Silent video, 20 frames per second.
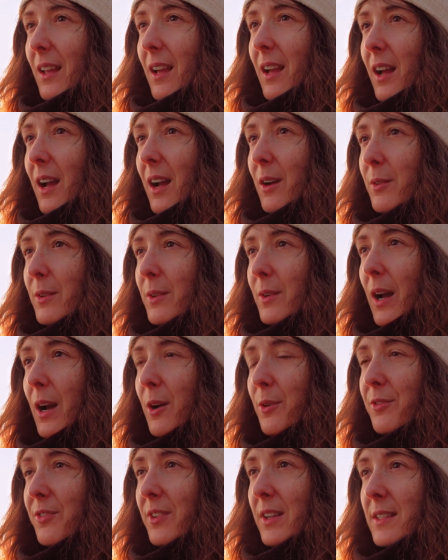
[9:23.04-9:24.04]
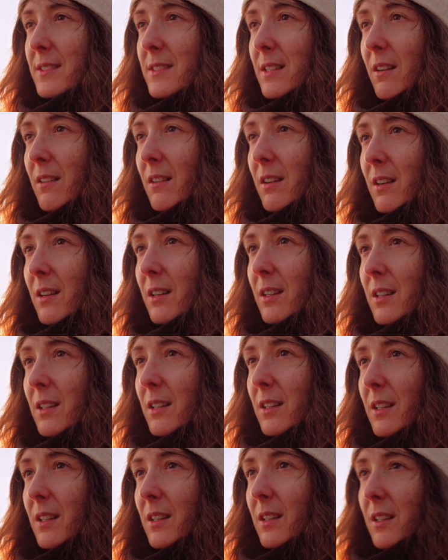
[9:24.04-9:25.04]
how things are
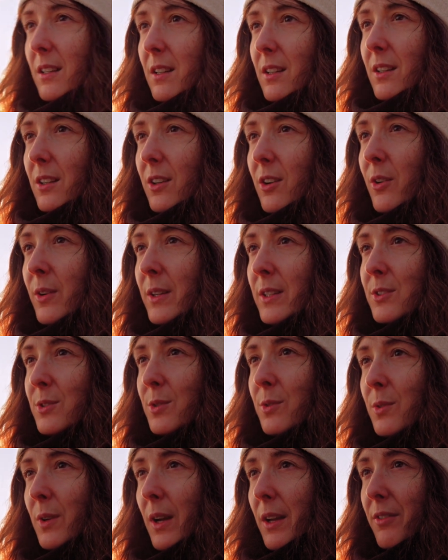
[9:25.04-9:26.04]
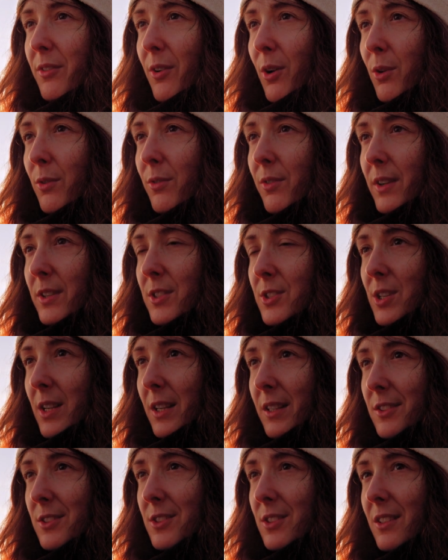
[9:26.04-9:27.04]
going to evolve and
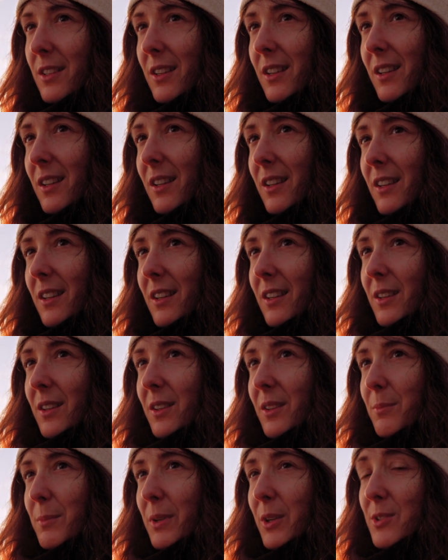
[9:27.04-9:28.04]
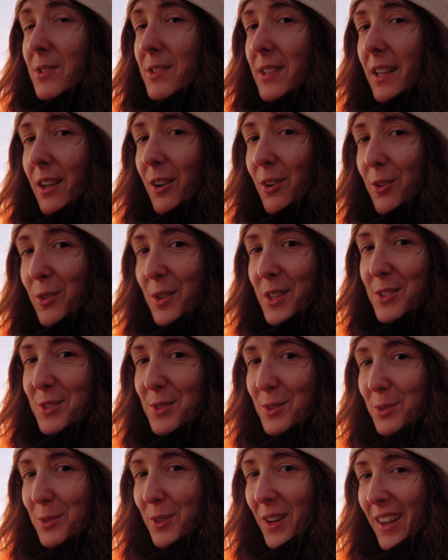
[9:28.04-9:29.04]
change, because they always
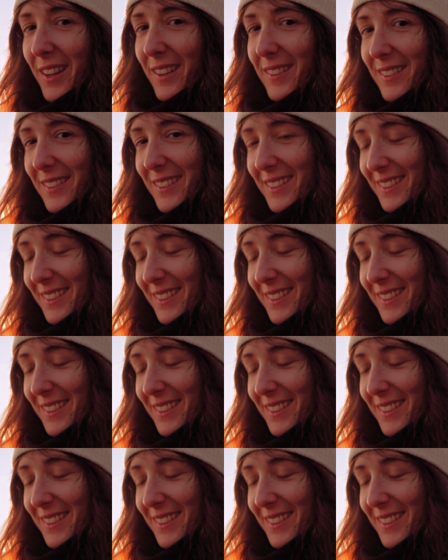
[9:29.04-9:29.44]
do, right?